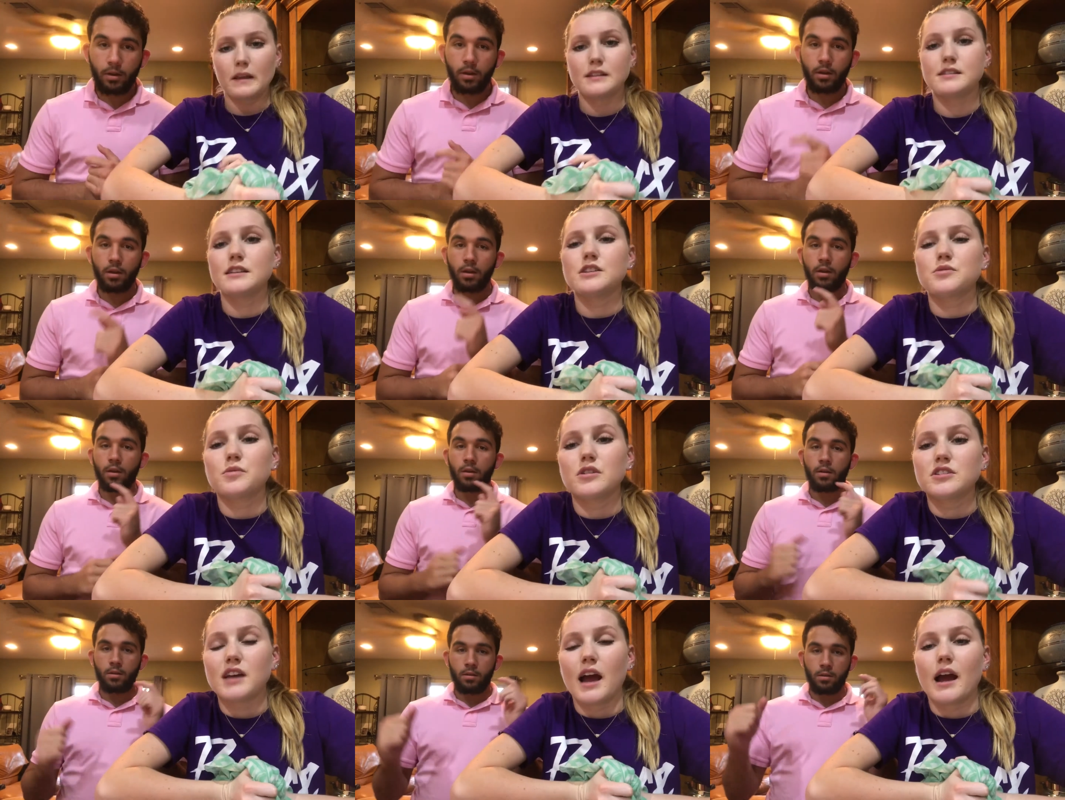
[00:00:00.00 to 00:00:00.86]
Speaker 1: Since
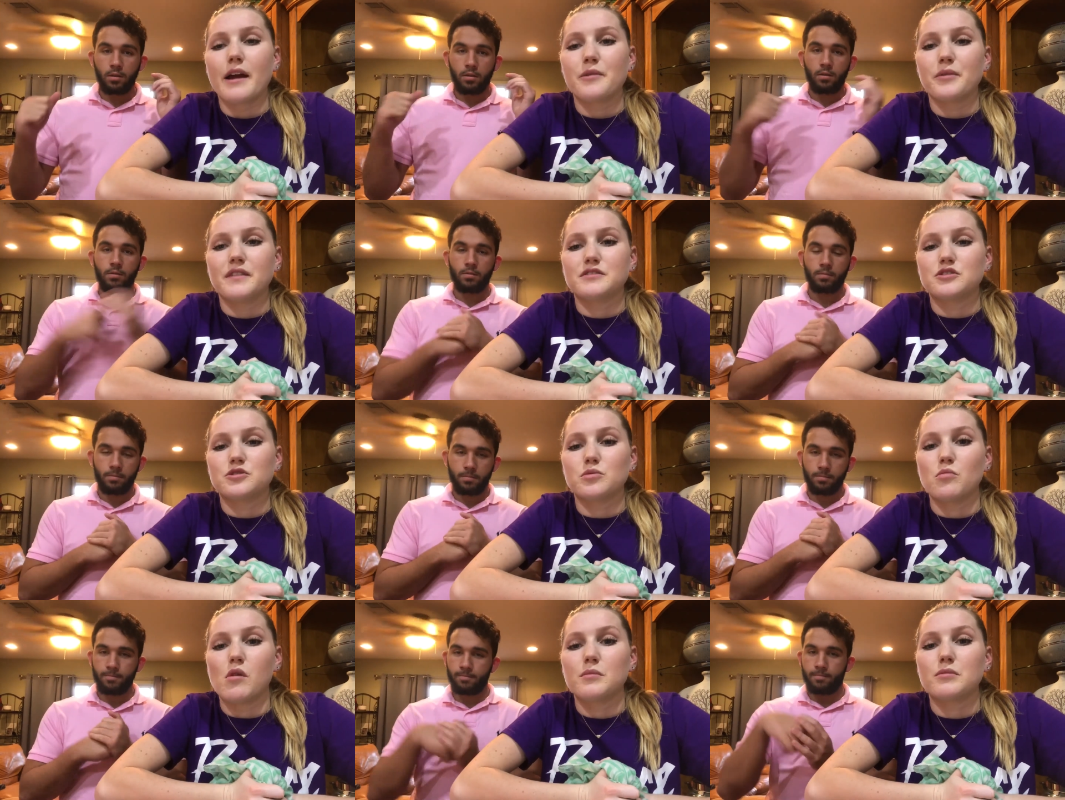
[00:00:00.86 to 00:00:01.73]
we're tied, we have to
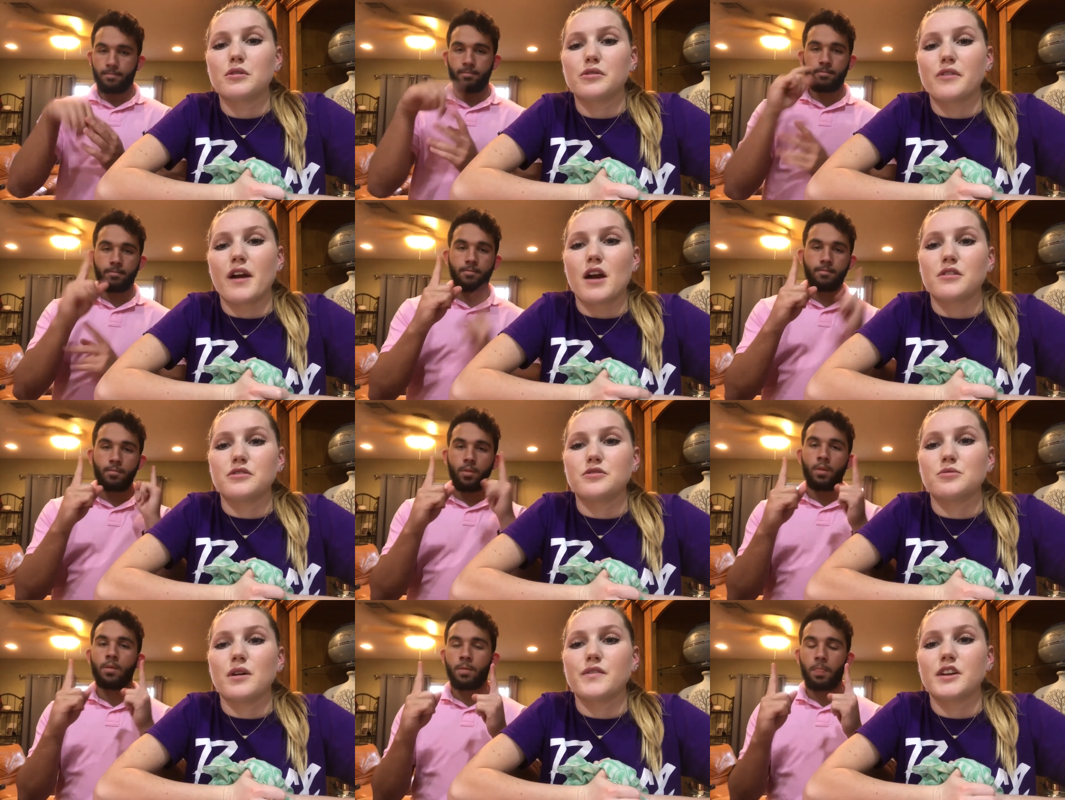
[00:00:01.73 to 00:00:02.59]
do one more round,
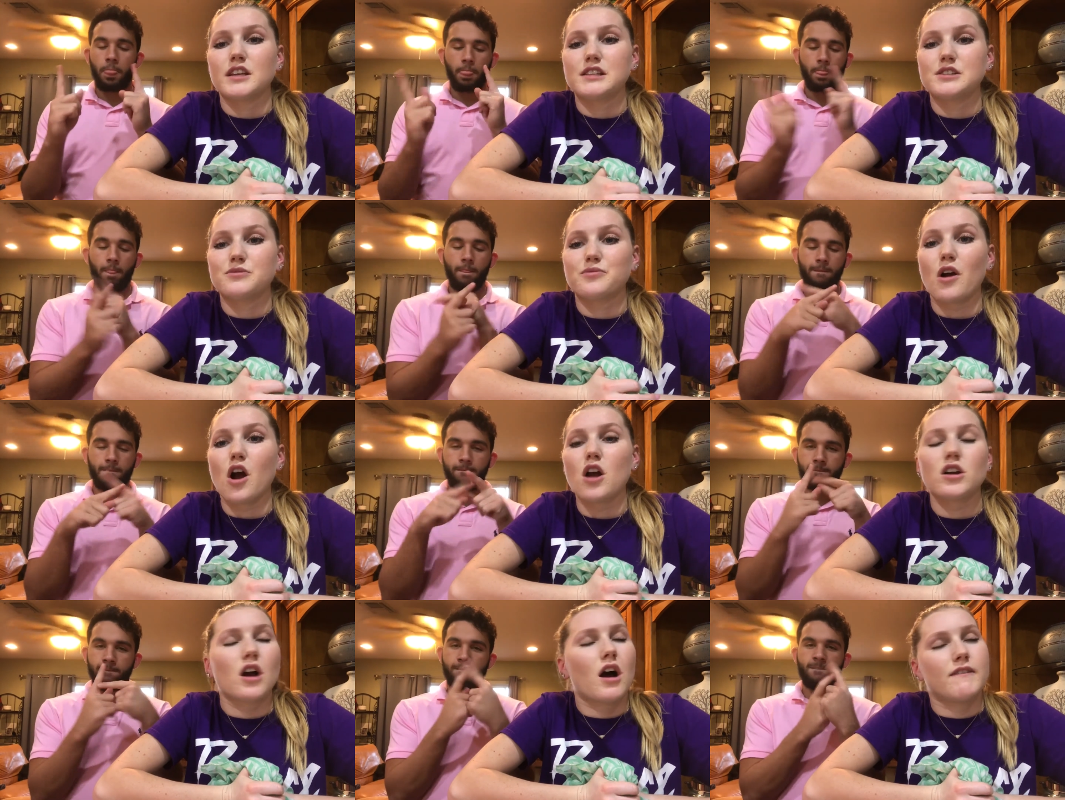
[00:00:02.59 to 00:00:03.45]
and whoever gets it
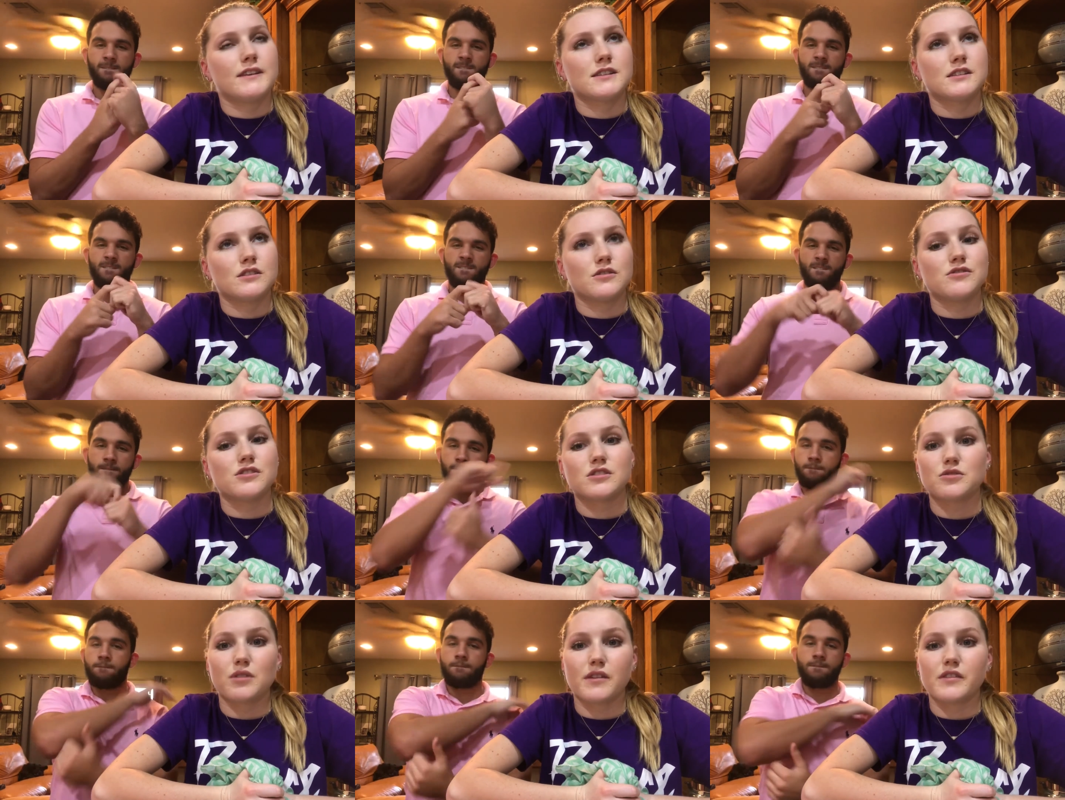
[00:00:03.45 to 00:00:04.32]
wrong obviously
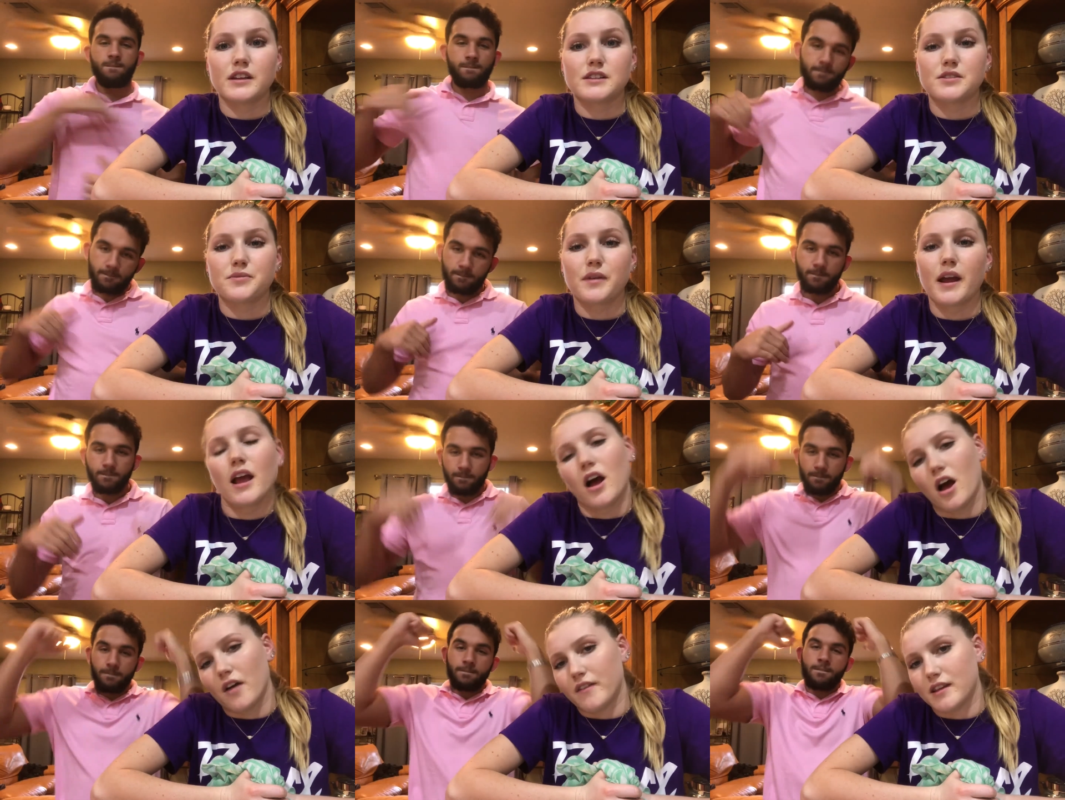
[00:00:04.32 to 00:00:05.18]
loses. Whoever gets it right
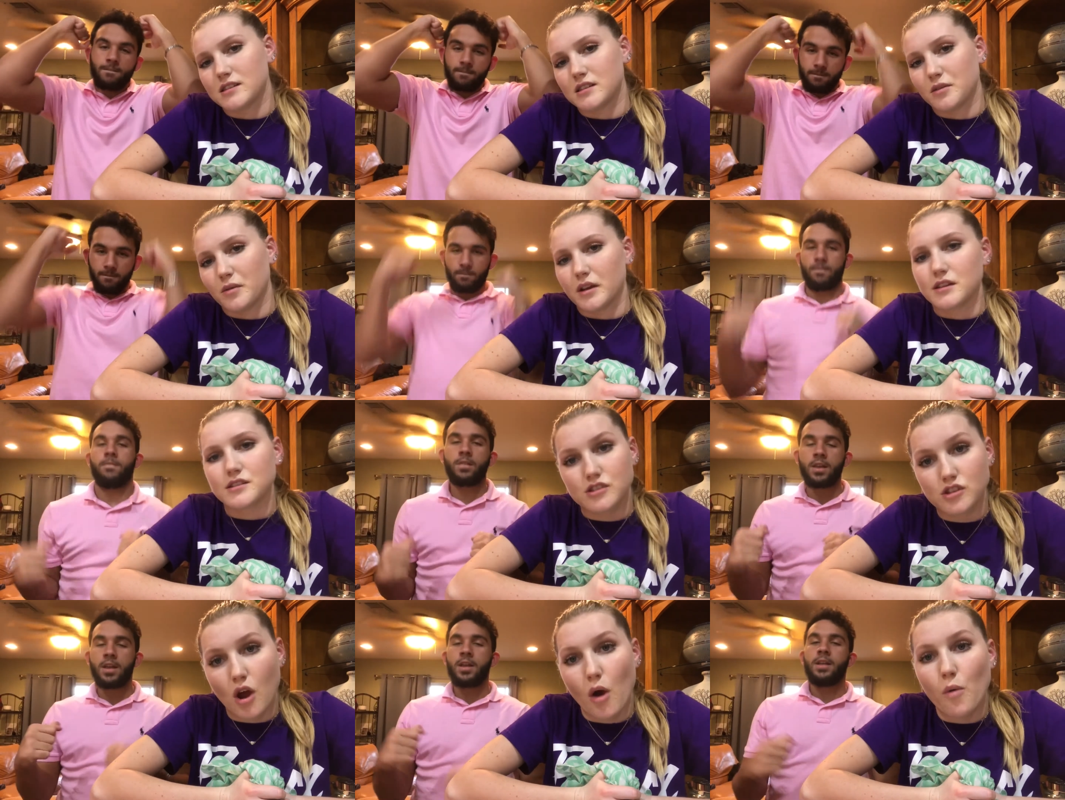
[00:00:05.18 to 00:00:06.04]
obviously wins.
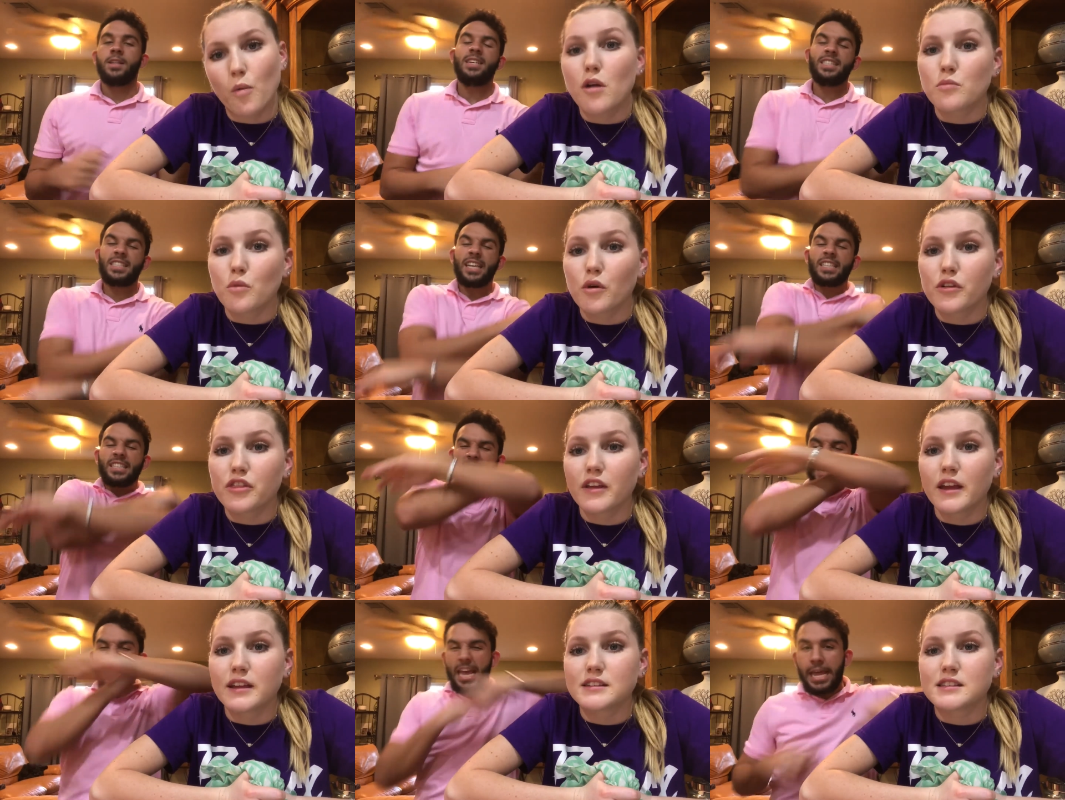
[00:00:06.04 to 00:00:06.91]
So one this more
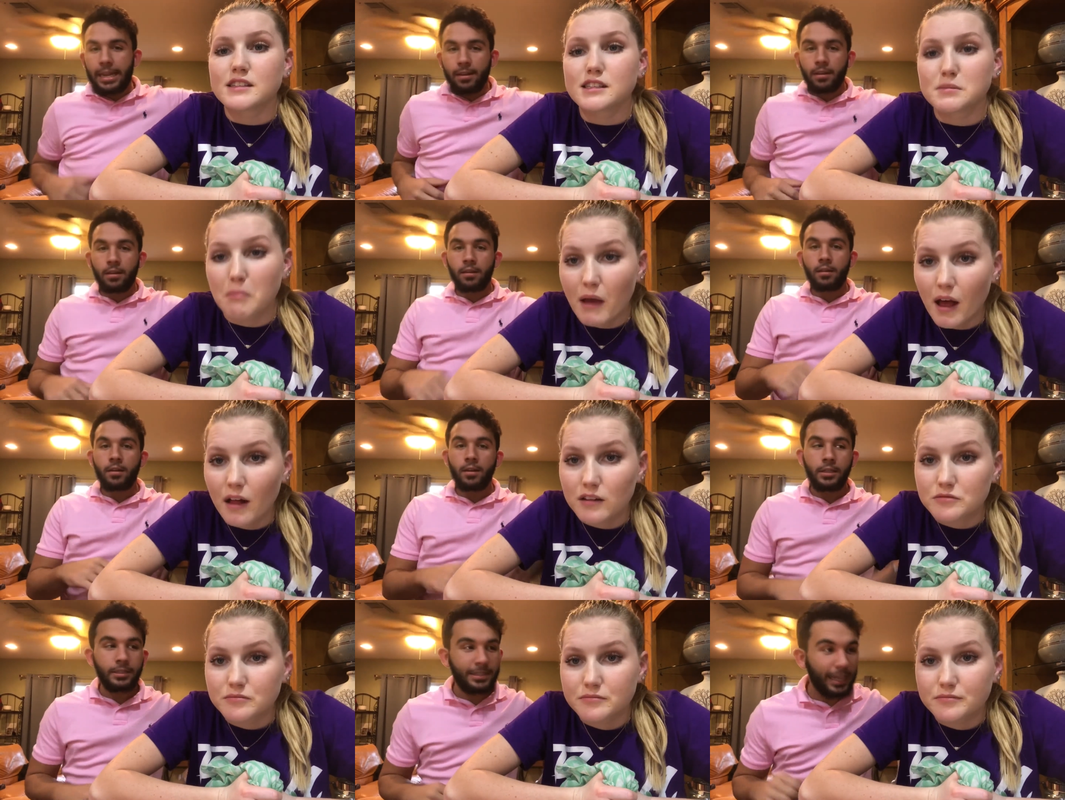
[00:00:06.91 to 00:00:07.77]
thing it.
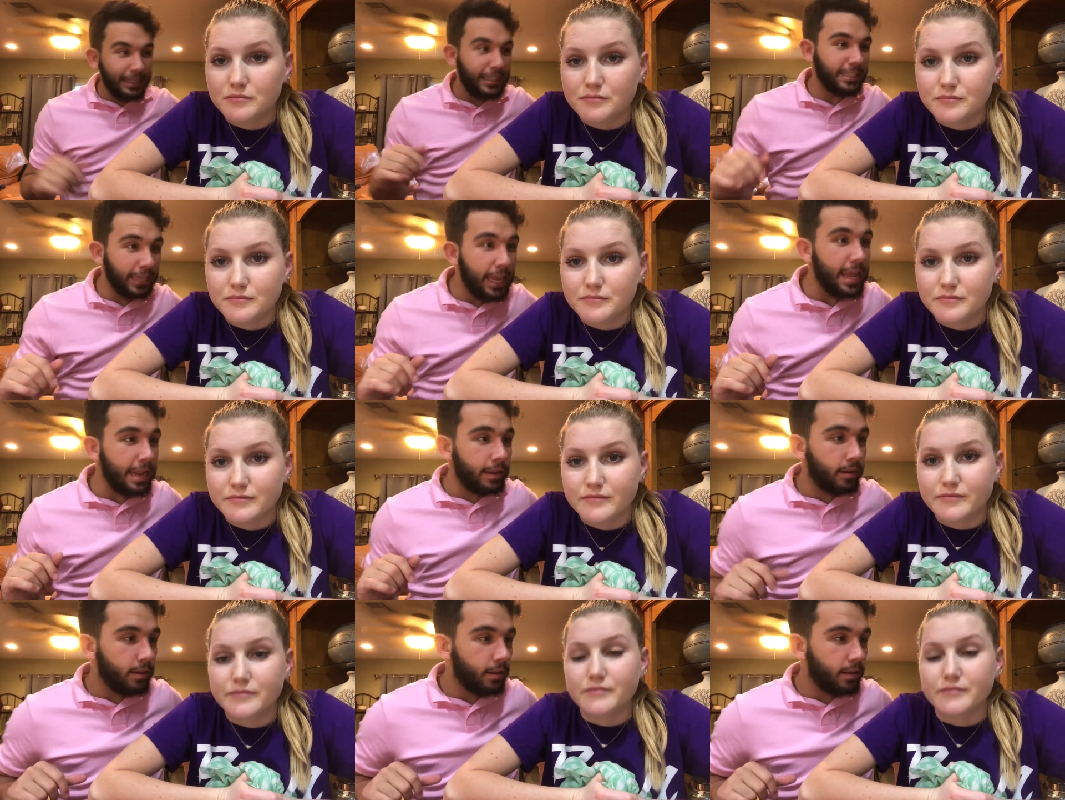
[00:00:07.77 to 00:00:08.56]
smell.
Speaker 2: This is it.